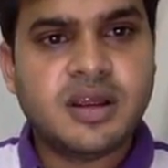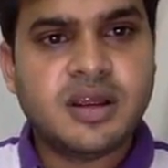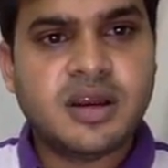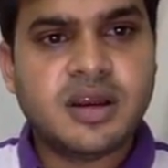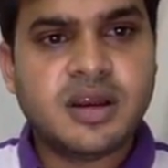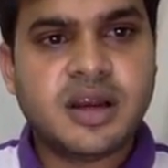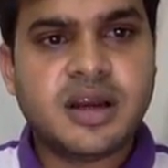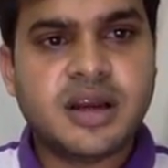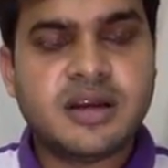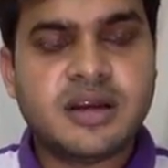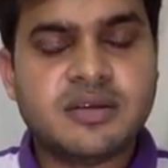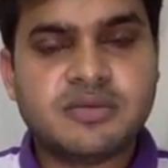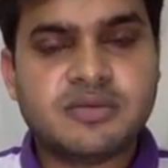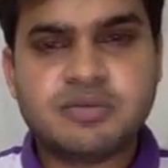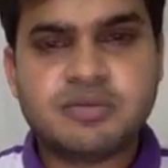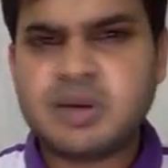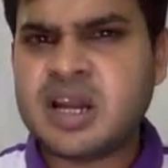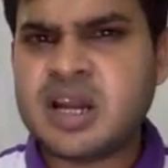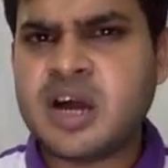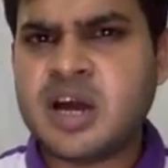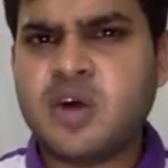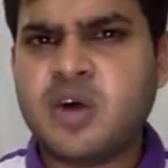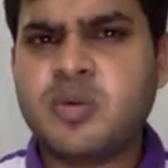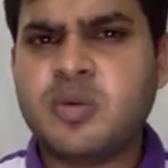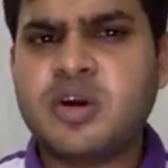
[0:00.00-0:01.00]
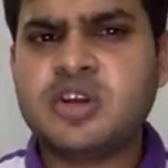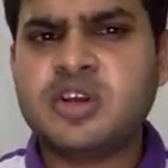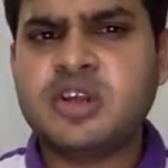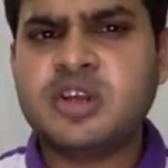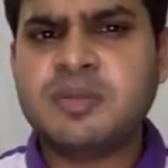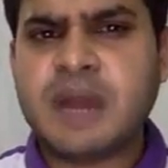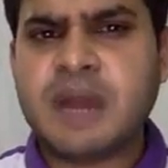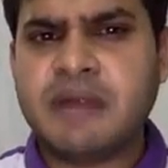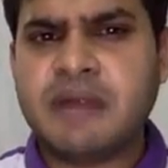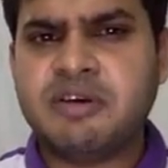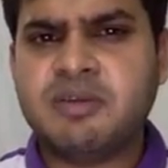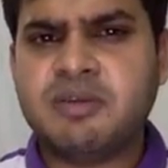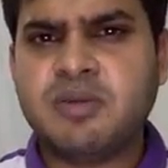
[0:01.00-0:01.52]
right? But how about the
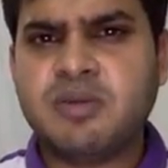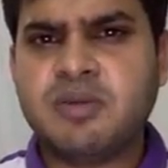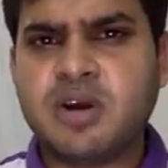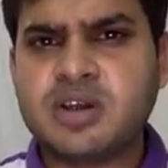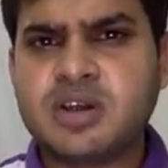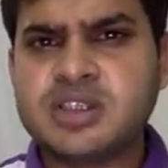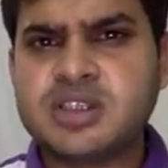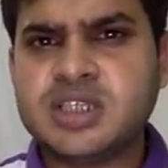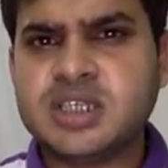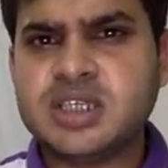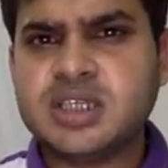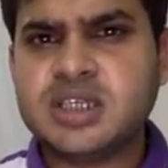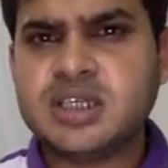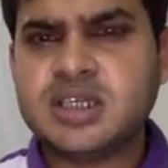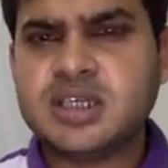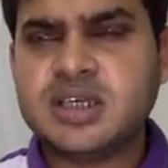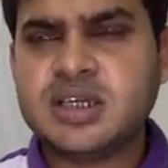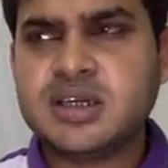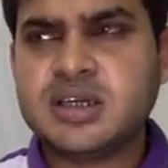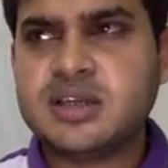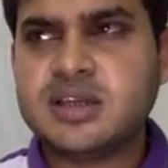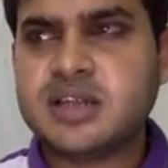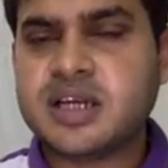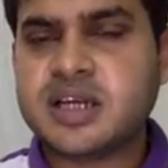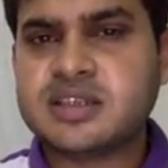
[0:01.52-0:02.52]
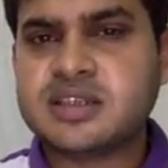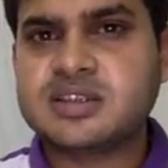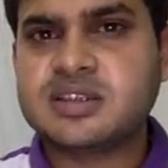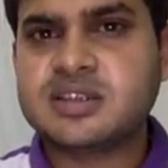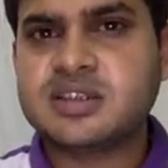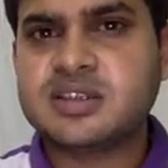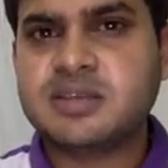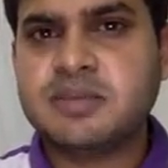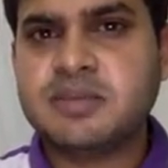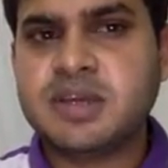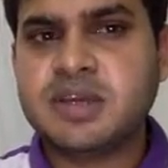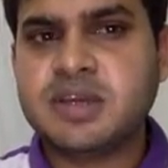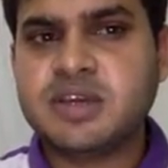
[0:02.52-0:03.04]
private blockchain? That's
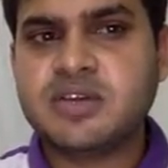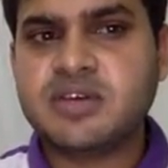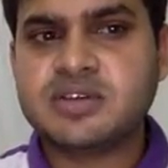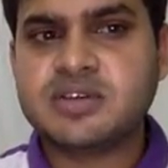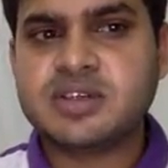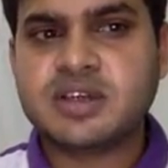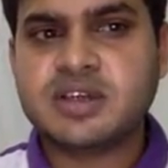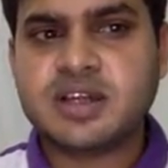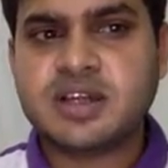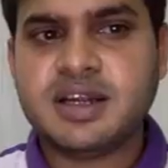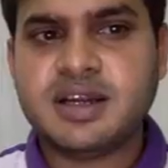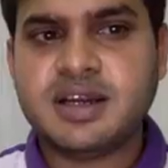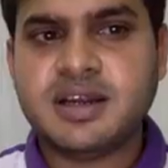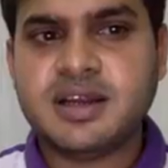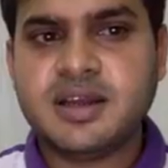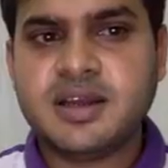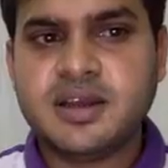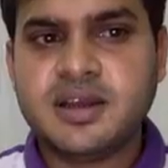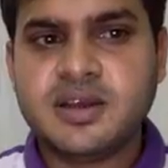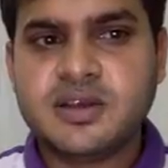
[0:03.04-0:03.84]
the big question, right?